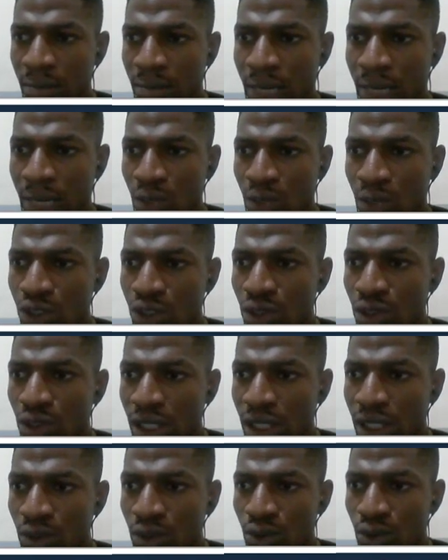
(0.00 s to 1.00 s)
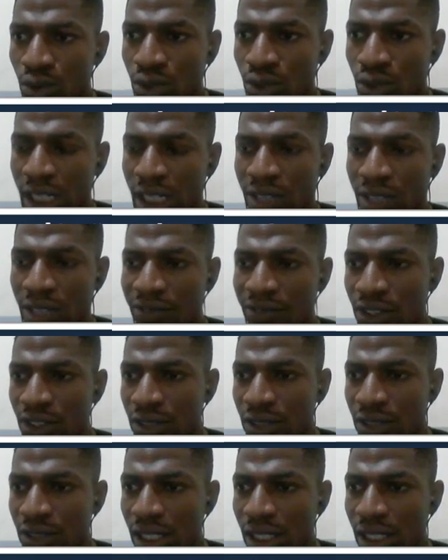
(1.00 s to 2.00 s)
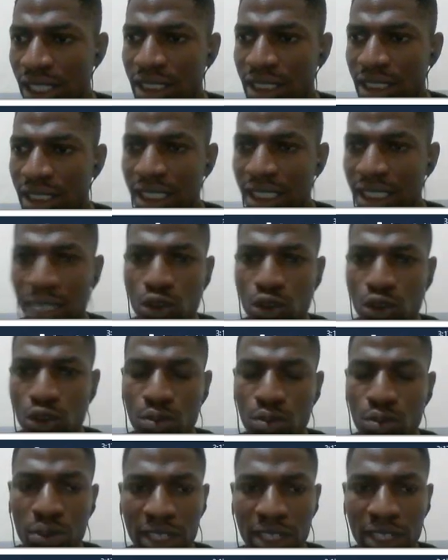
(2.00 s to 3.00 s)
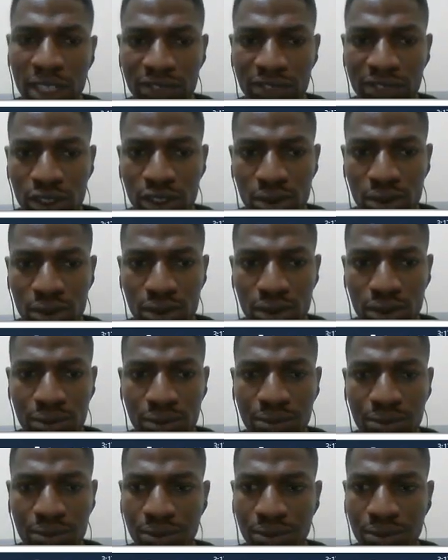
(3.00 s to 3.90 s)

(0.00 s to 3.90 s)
by which you can do those kind of videos. Now let's check their most popular videos.